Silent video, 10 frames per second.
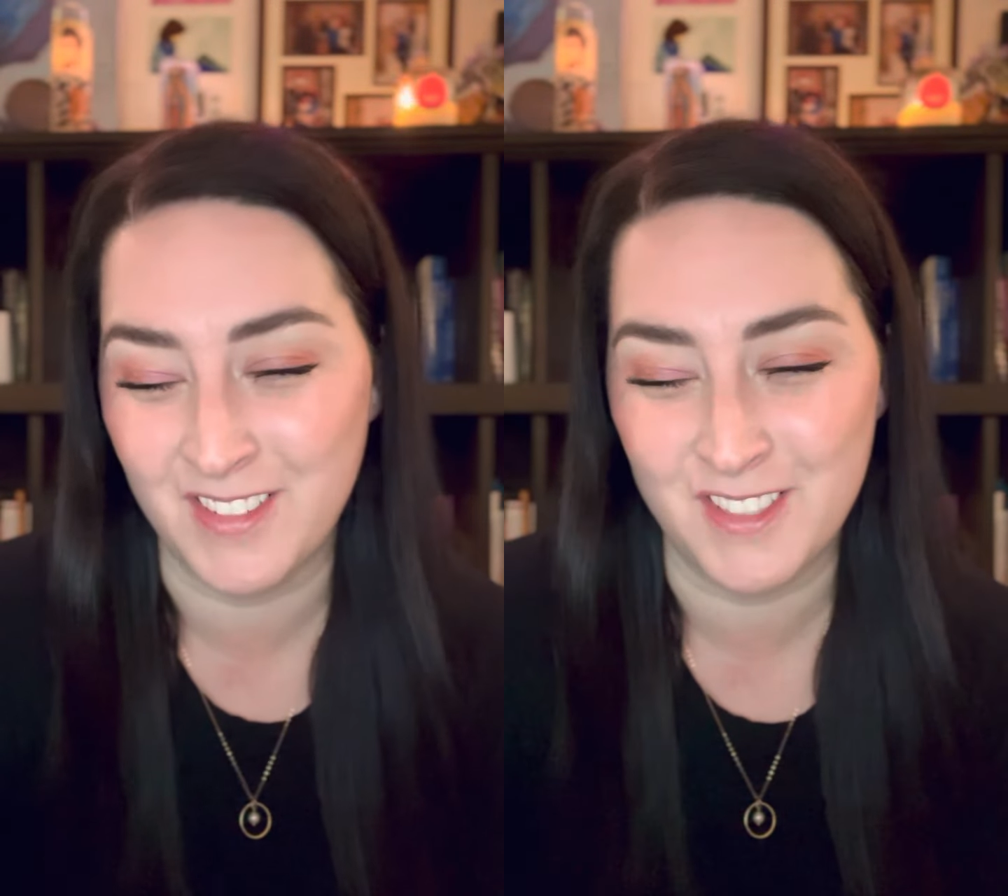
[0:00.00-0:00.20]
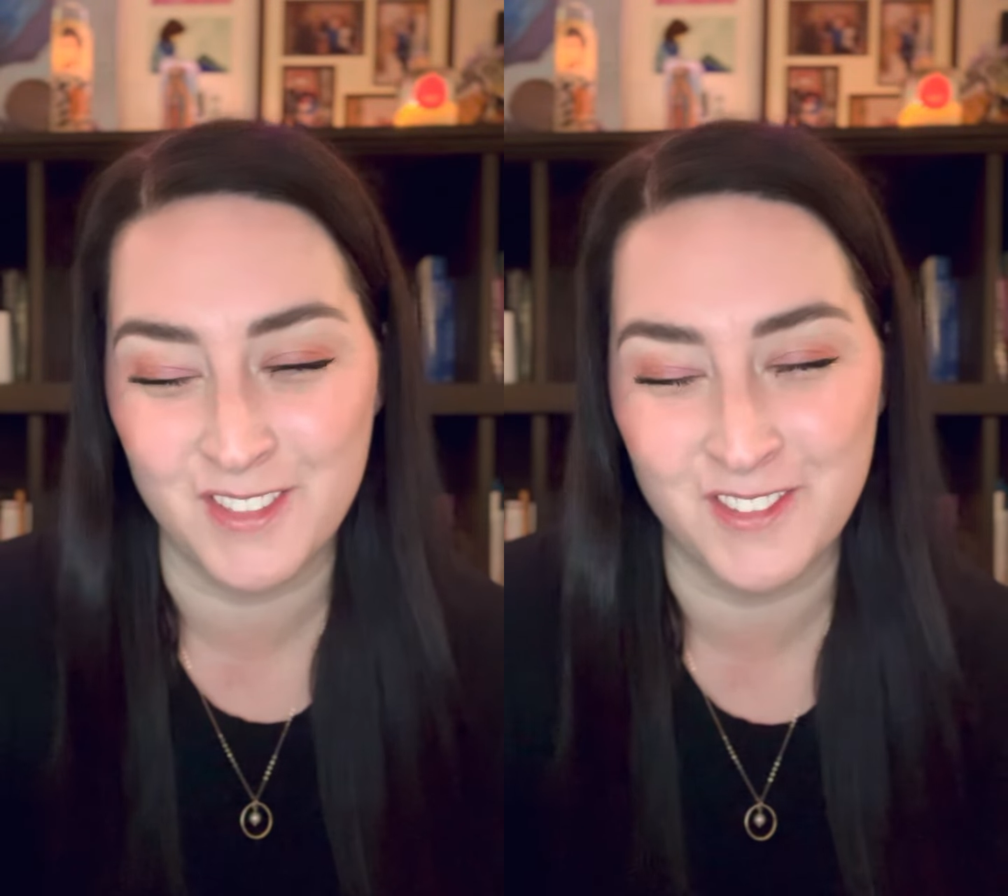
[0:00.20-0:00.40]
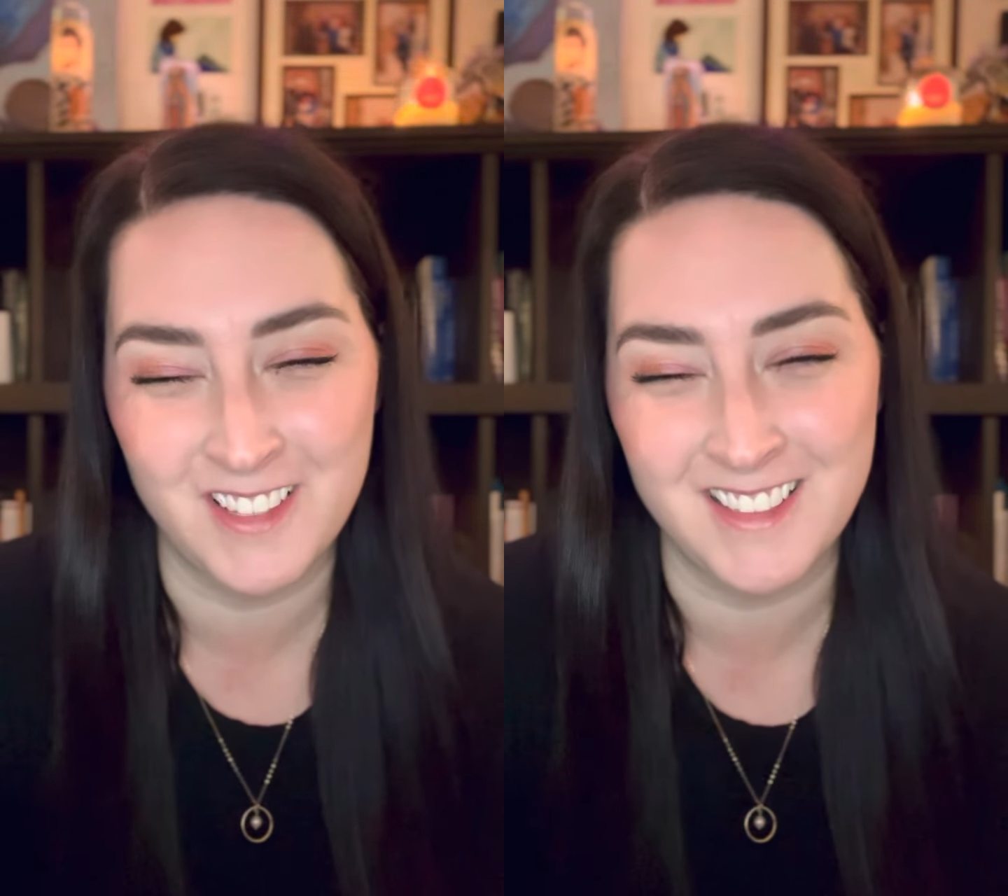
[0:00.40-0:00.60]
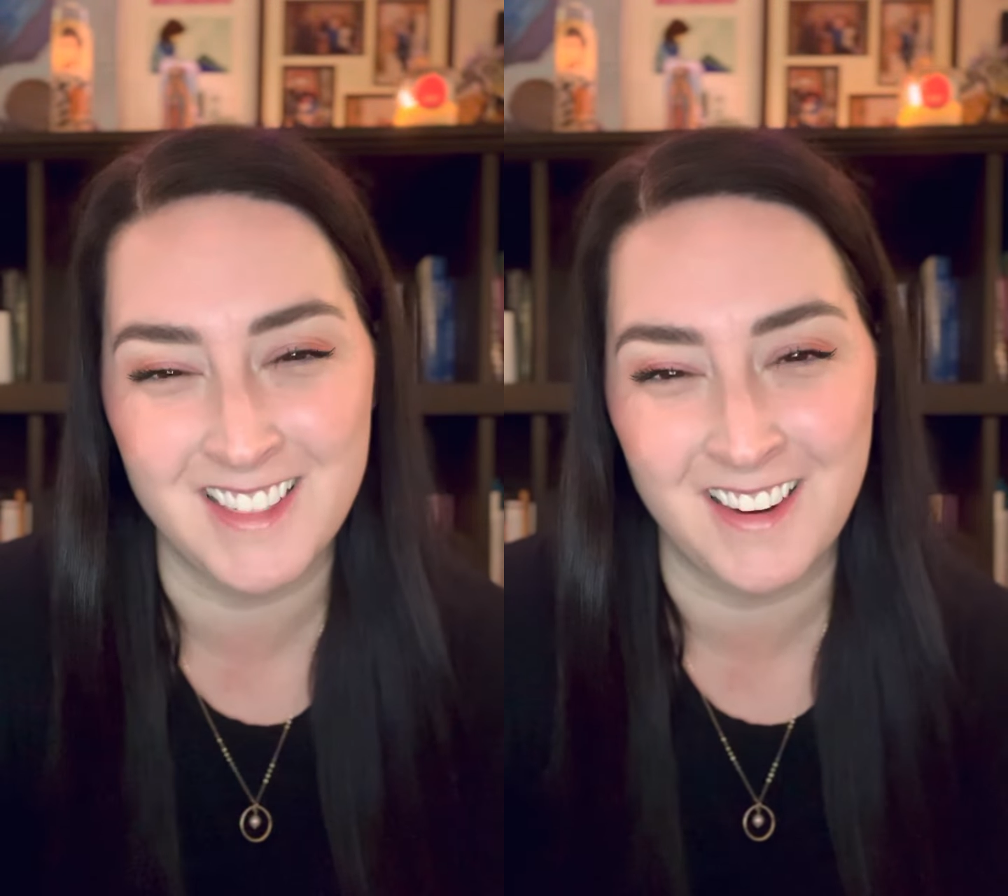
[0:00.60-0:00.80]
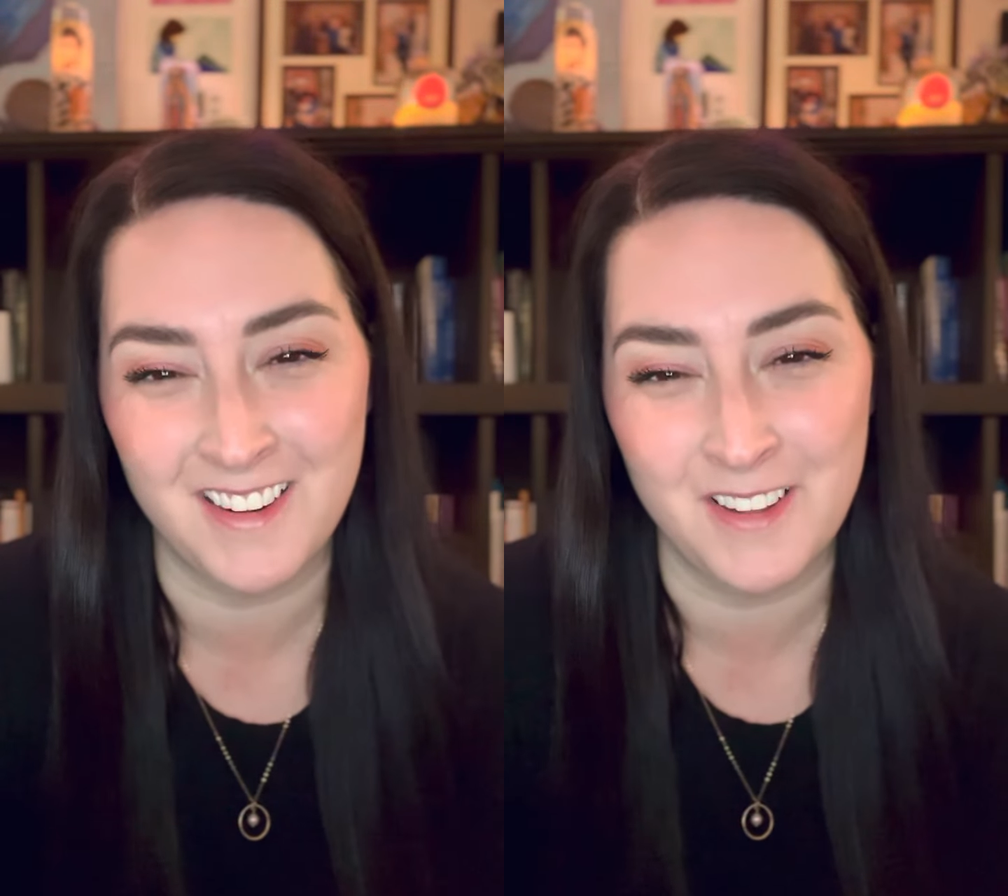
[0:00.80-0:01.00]
be true for the
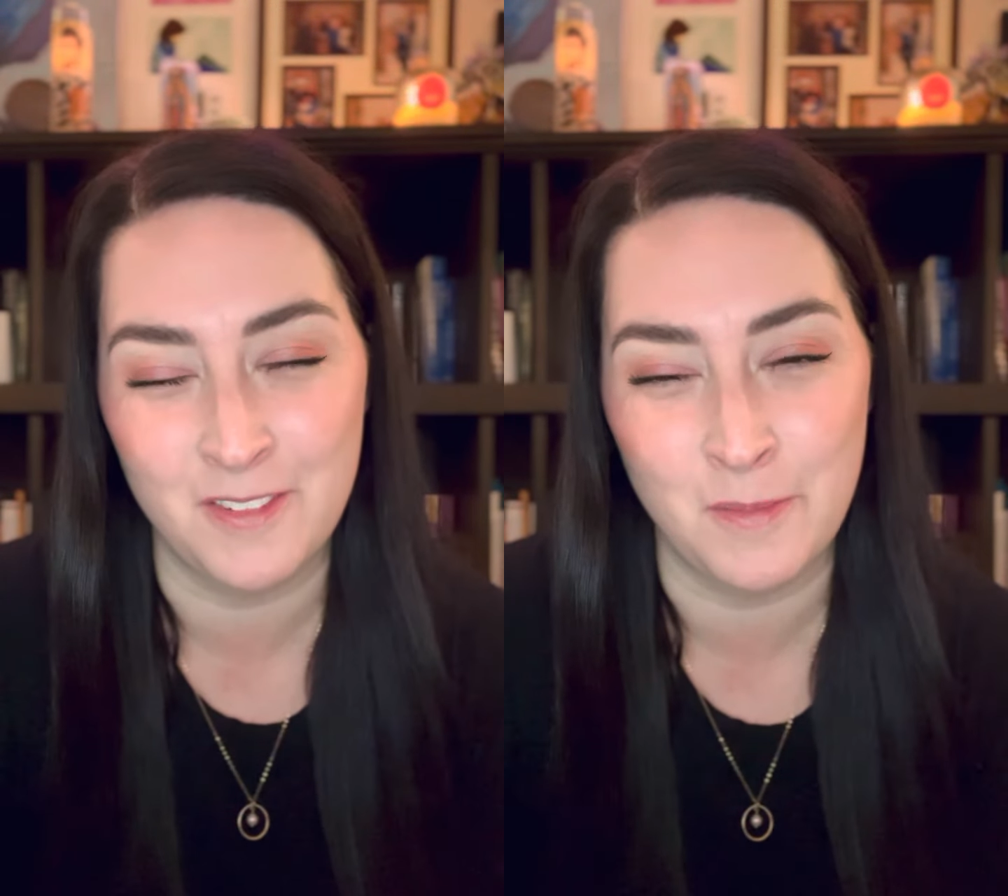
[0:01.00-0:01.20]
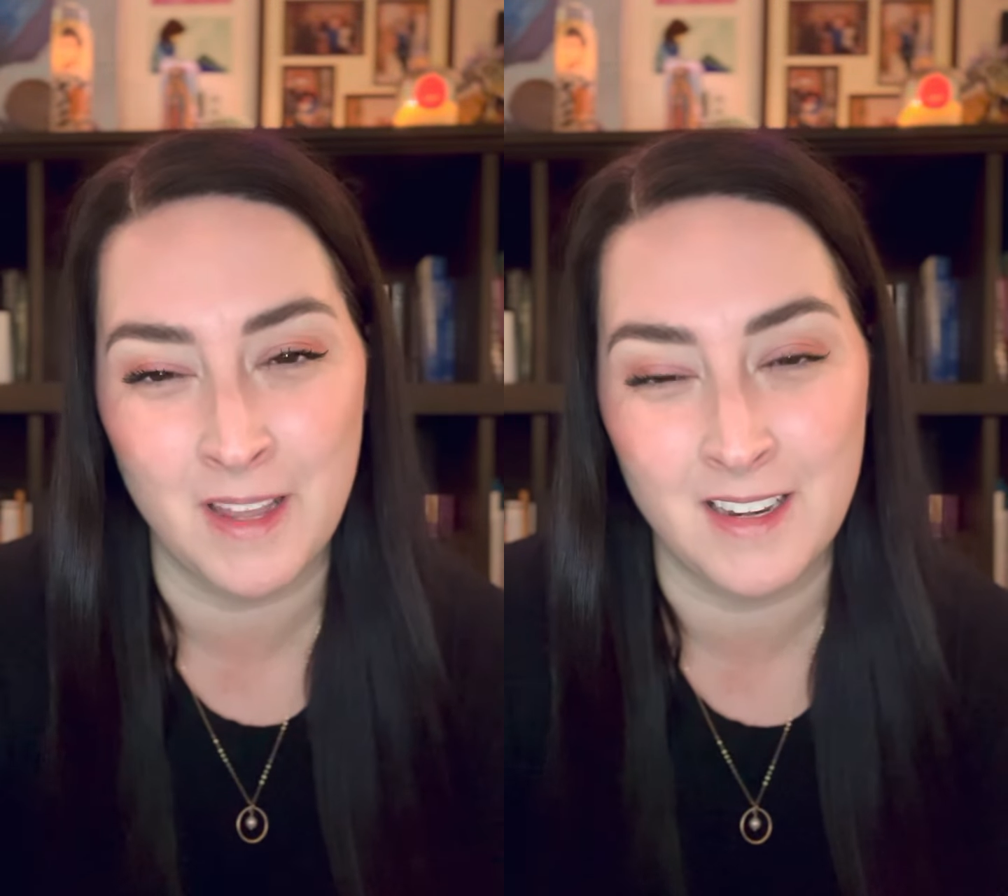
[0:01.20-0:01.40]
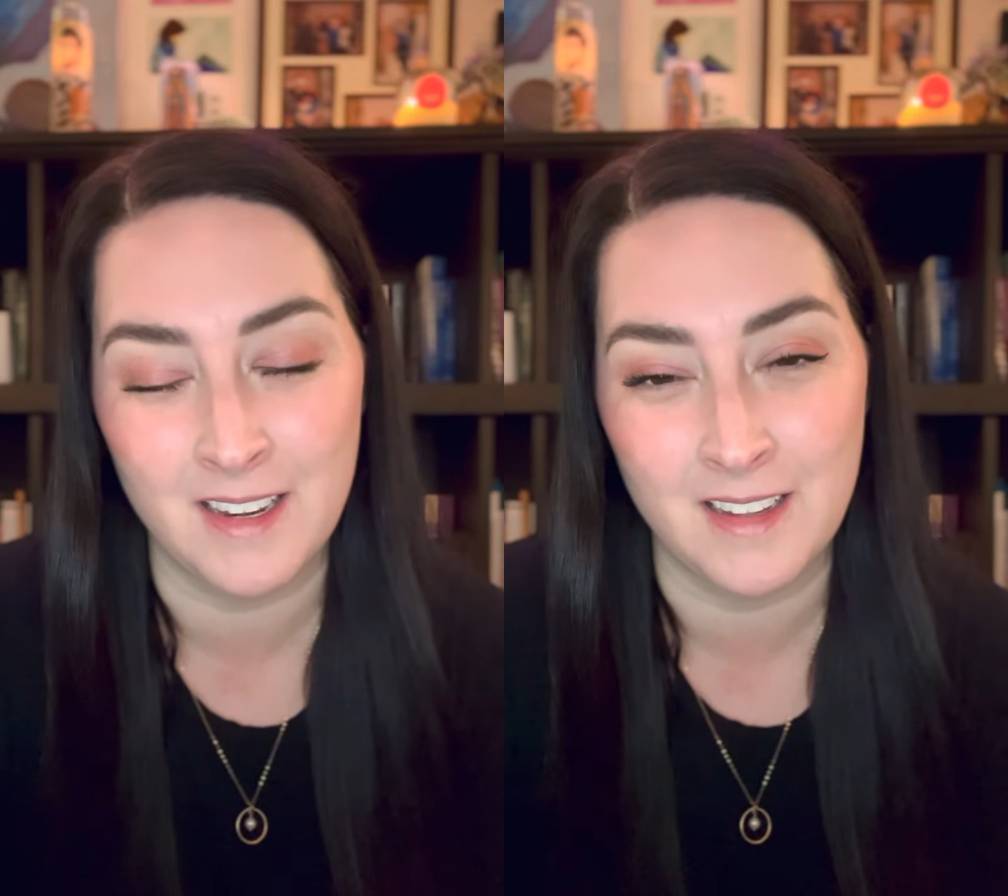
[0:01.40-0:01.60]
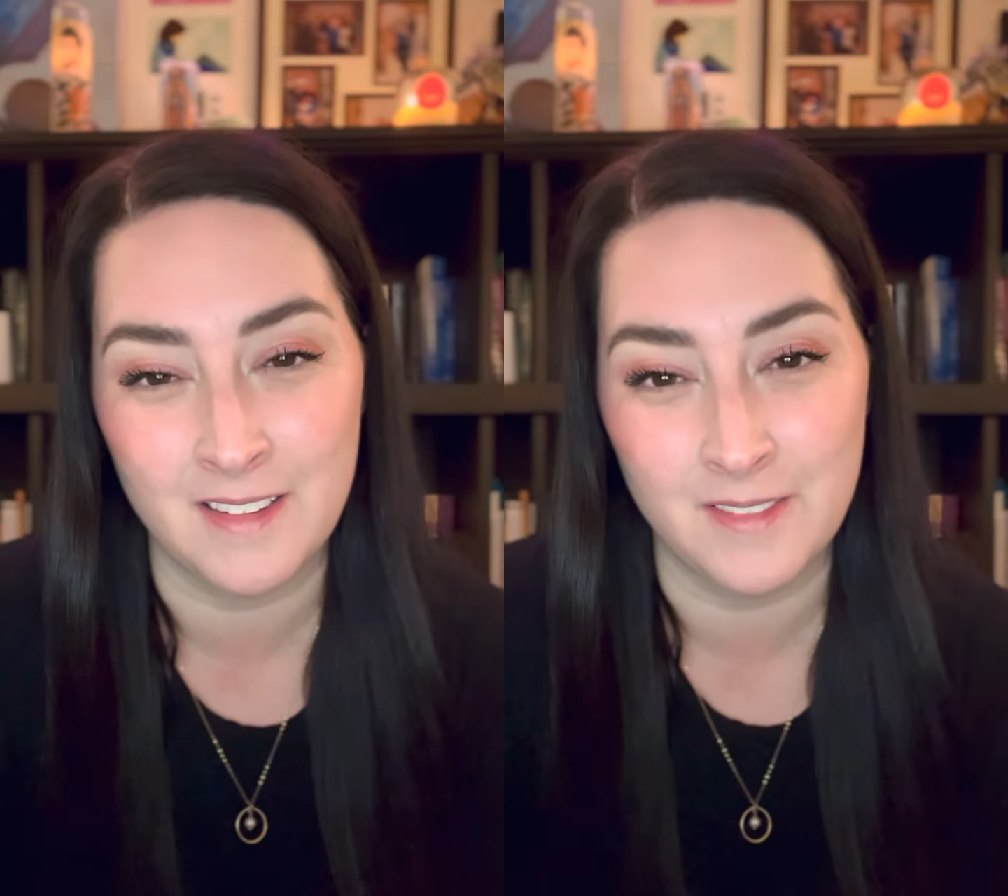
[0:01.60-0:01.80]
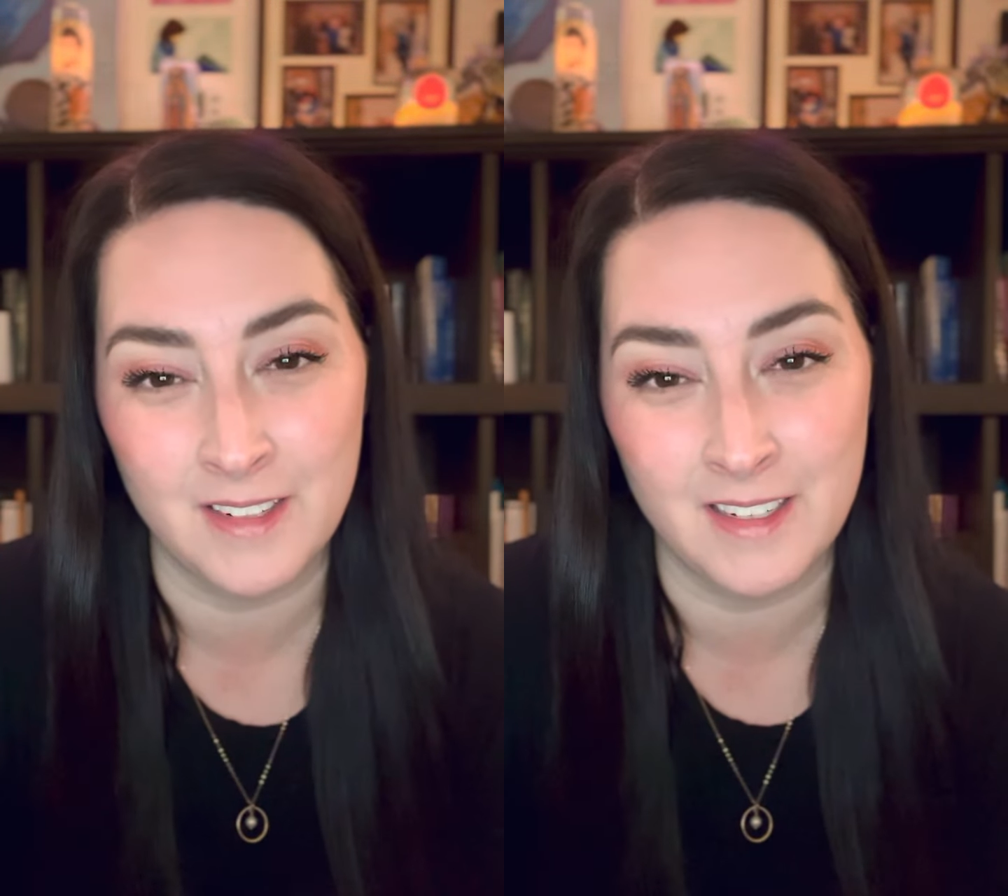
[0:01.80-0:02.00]
entirety of humanity,
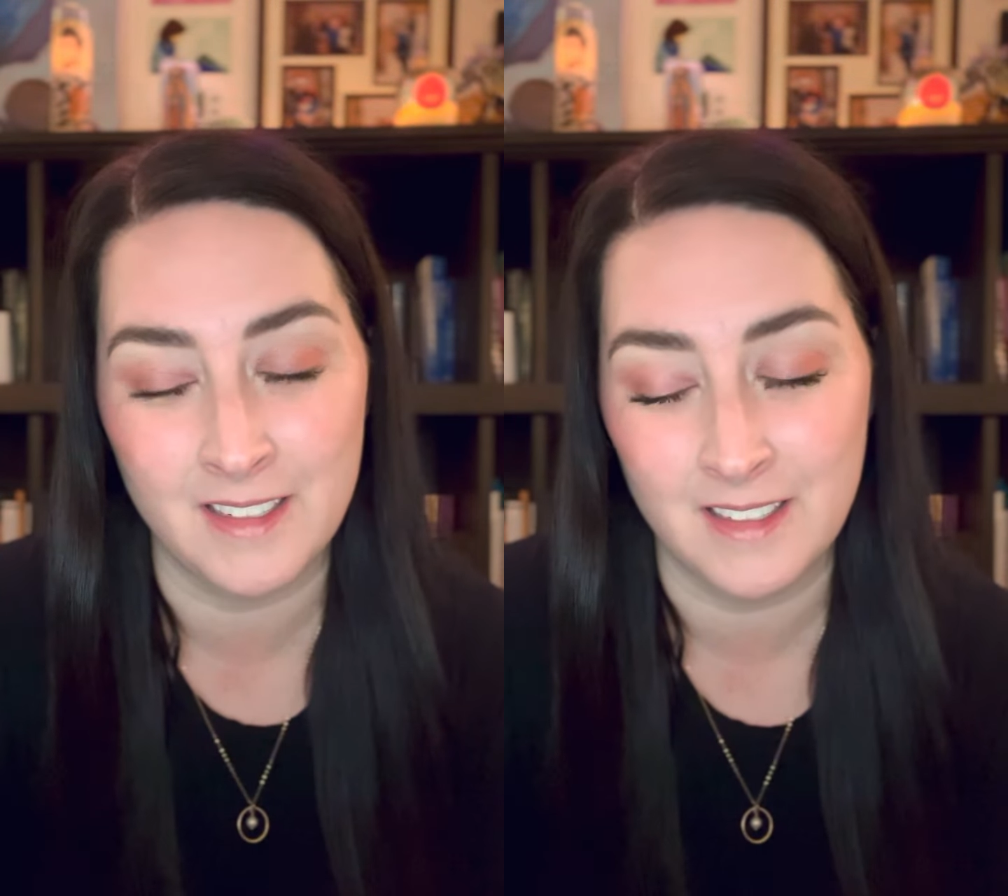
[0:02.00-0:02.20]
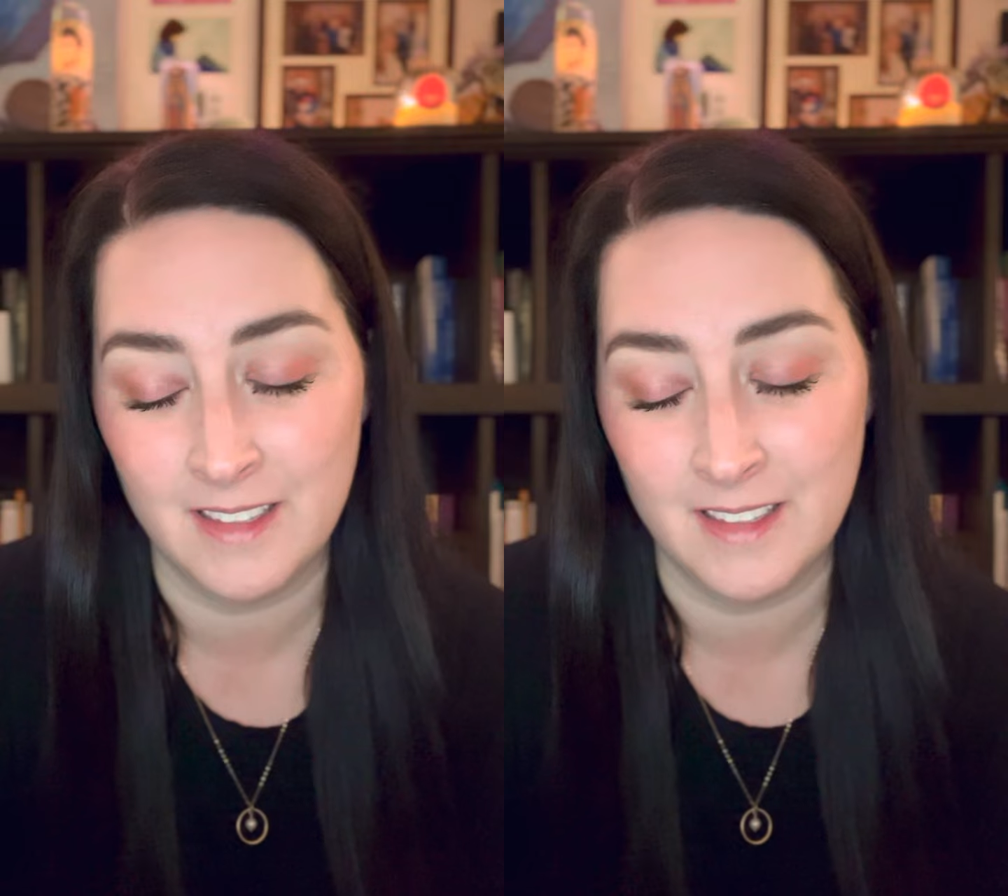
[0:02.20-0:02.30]
right?